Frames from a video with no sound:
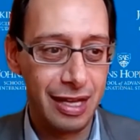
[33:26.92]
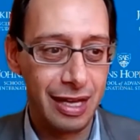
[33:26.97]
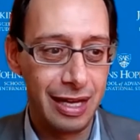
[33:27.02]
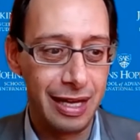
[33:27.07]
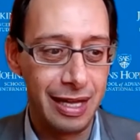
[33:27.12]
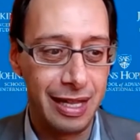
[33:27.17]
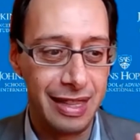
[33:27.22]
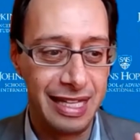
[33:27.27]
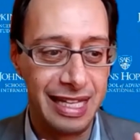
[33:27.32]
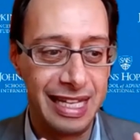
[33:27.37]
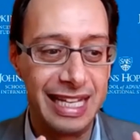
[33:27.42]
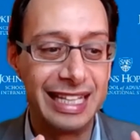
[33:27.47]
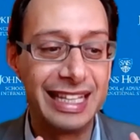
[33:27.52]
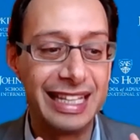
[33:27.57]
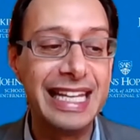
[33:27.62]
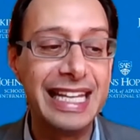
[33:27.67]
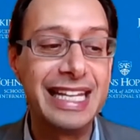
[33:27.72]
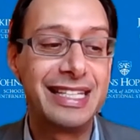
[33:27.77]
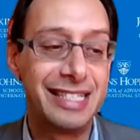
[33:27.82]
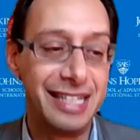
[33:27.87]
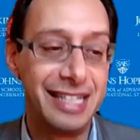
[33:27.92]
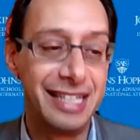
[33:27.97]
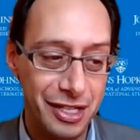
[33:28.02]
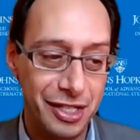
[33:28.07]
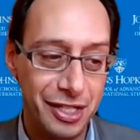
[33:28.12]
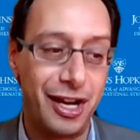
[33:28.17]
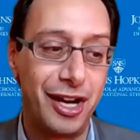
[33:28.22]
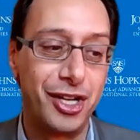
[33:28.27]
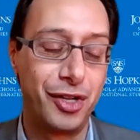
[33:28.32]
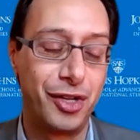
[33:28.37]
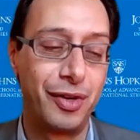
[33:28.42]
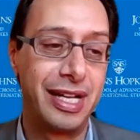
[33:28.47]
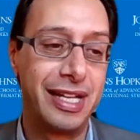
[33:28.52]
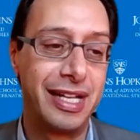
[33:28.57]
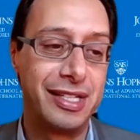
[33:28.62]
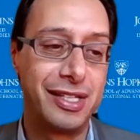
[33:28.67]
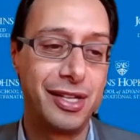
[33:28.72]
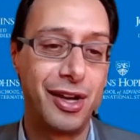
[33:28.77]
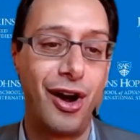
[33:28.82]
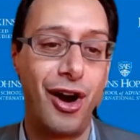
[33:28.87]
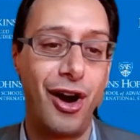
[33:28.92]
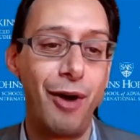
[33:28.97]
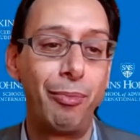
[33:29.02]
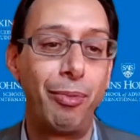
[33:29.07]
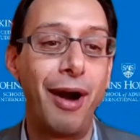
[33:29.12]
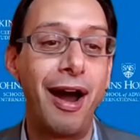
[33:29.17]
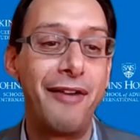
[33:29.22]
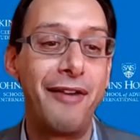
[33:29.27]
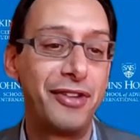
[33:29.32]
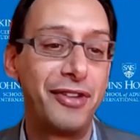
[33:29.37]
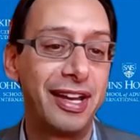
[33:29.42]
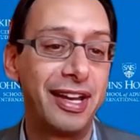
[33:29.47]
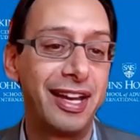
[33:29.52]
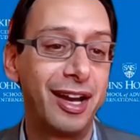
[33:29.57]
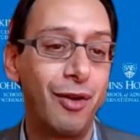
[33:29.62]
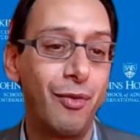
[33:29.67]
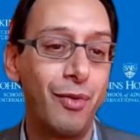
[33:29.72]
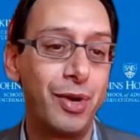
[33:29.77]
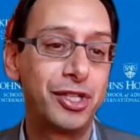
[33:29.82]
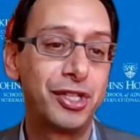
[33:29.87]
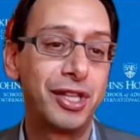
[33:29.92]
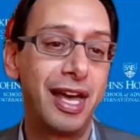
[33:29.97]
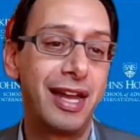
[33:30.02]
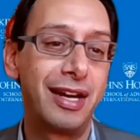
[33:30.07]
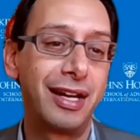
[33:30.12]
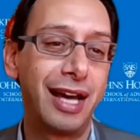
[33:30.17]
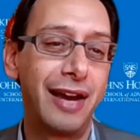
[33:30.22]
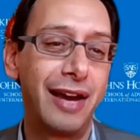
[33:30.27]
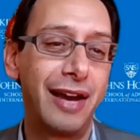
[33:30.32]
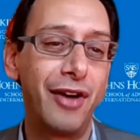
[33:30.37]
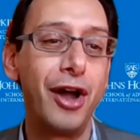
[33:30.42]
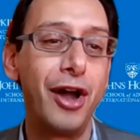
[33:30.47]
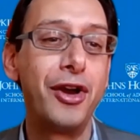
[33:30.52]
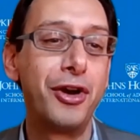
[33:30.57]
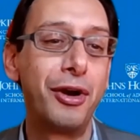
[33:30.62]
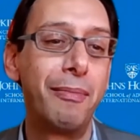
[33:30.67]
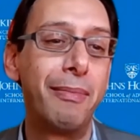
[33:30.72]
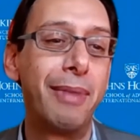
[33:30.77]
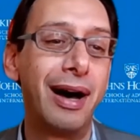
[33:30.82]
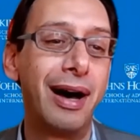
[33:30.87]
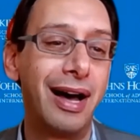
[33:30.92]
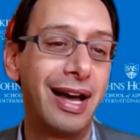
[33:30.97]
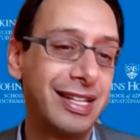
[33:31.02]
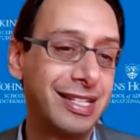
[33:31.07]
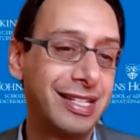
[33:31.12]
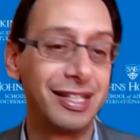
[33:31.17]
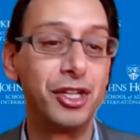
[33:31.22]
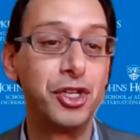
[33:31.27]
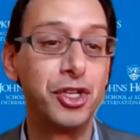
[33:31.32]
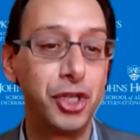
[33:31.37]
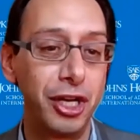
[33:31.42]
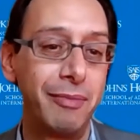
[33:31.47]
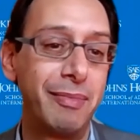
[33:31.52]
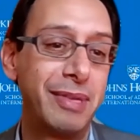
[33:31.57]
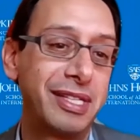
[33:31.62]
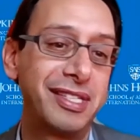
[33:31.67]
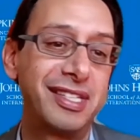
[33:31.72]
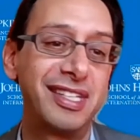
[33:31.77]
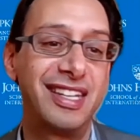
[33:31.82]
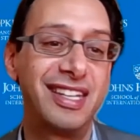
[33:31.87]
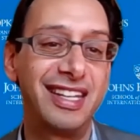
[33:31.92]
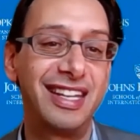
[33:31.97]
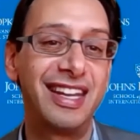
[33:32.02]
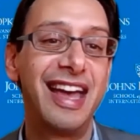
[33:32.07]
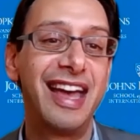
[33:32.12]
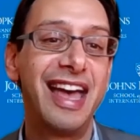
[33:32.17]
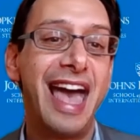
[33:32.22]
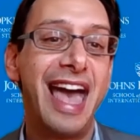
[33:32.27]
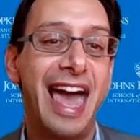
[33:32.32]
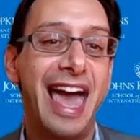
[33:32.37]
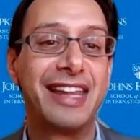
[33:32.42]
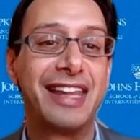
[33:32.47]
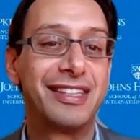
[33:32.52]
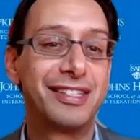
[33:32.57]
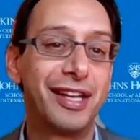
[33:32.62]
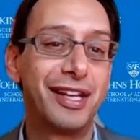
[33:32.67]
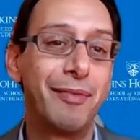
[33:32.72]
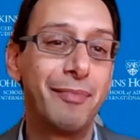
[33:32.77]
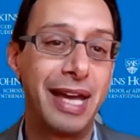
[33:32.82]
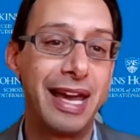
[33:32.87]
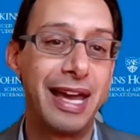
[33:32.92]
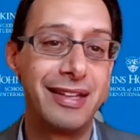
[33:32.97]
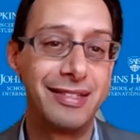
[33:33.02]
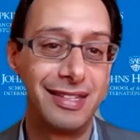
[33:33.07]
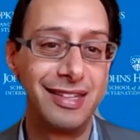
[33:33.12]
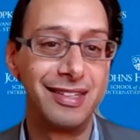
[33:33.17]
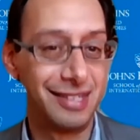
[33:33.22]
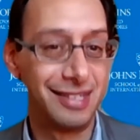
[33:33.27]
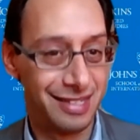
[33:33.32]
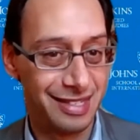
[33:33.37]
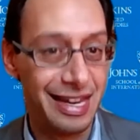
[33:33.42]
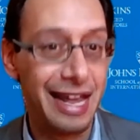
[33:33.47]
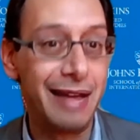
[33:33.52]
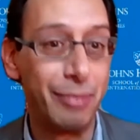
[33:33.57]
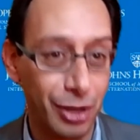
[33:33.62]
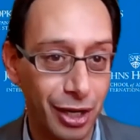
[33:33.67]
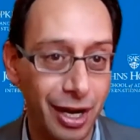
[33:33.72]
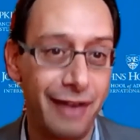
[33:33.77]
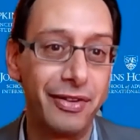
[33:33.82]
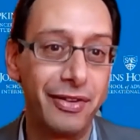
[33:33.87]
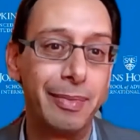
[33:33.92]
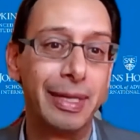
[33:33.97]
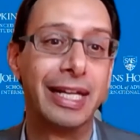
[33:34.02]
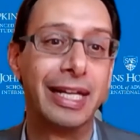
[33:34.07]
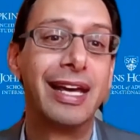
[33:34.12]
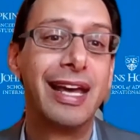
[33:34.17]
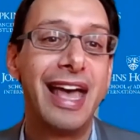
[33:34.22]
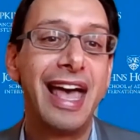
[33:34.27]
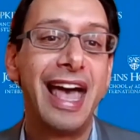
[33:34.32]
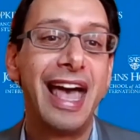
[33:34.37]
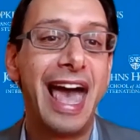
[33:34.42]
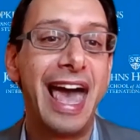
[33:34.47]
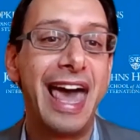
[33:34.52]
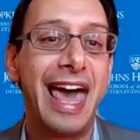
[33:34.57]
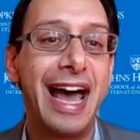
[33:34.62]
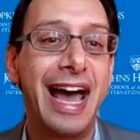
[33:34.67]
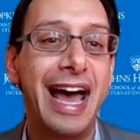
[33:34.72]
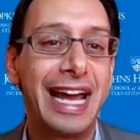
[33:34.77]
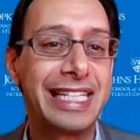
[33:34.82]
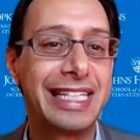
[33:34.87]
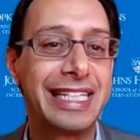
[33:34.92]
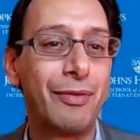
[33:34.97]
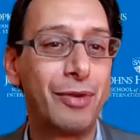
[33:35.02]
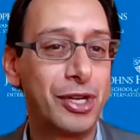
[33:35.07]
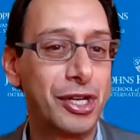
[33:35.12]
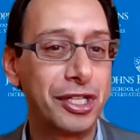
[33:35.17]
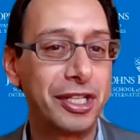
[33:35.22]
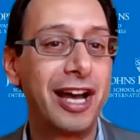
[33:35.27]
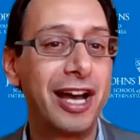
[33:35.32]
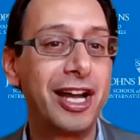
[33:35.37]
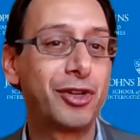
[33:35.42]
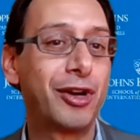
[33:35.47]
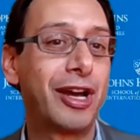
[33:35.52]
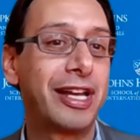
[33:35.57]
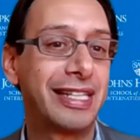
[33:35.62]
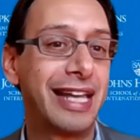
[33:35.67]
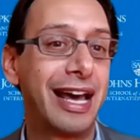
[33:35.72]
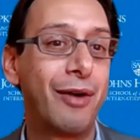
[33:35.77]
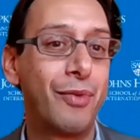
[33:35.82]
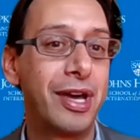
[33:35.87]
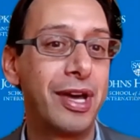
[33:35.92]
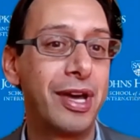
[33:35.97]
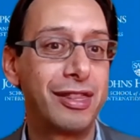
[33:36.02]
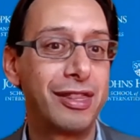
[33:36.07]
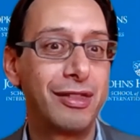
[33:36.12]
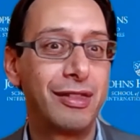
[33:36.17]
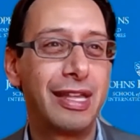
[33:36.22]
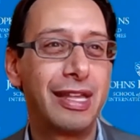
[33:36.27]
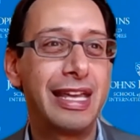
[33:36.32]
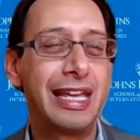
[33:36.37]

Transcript: the elites in these countries are profiting, which then kind of undermines legitimacy and in some cases stable government. And I guess I would just contrast that with,